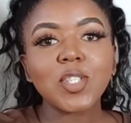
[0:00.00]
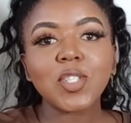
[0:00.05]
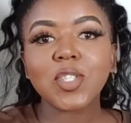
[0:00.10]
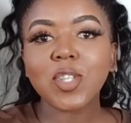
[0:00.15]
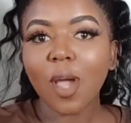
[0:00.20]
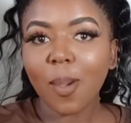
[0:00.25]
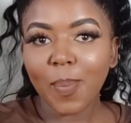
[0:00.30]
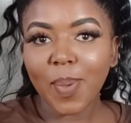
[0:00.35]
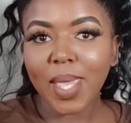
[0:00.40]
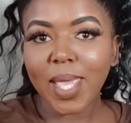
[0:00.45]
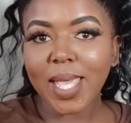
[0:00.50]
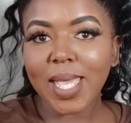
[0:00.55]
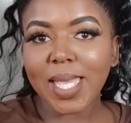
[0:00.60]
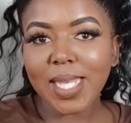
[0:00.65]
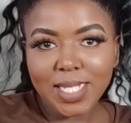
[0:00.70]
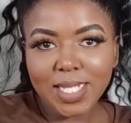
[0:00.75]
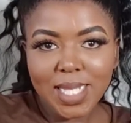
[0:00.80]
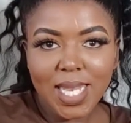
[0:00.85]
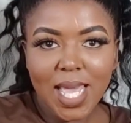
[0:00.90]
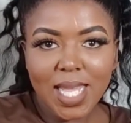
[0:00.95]
shopping
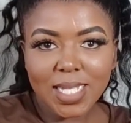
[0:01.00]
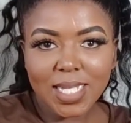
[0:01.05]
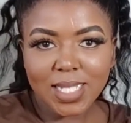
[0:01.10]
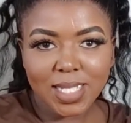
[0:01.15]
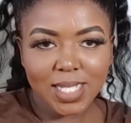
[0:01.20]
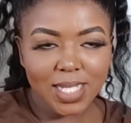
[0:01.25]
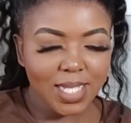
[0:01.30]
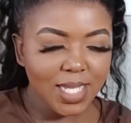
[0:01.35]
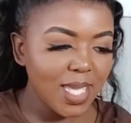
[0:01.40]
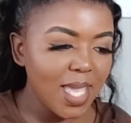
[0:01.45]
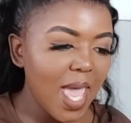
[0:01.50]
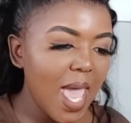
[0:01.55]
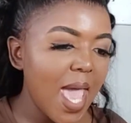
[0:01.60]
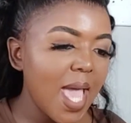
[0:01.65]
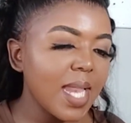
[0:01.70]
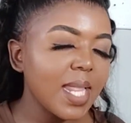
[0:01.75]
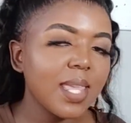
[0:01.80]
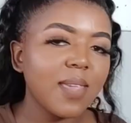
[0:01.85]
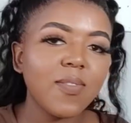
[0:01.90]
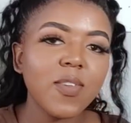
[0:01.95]
internationally
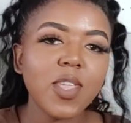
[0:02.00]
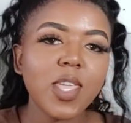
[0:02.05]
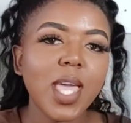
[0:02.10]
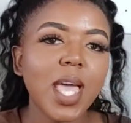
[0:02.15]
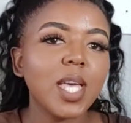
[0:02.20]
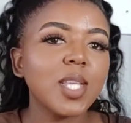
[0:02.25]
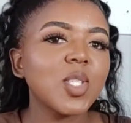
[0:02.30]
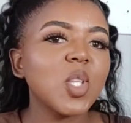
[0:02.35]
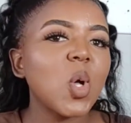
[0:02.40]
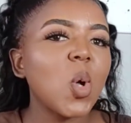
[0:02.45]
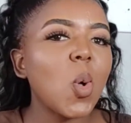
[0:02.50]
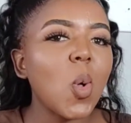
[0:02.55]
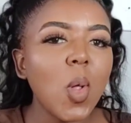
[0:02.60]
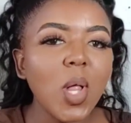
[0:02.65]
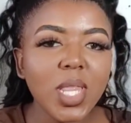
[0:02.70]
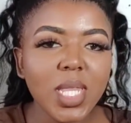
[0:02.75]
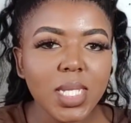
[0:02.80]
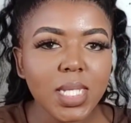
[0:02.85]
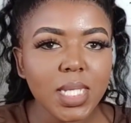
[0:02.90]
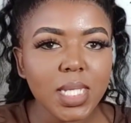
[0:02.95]
and giving you guys
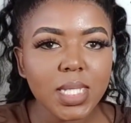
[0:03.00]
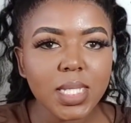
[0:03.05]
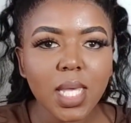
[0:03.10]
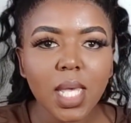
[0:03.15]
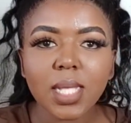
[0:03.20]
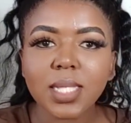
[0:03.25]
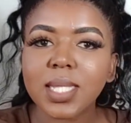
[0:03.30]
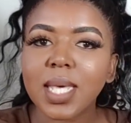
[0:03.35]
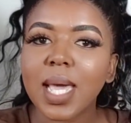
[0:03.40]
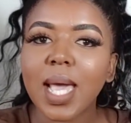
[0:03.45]
all the details,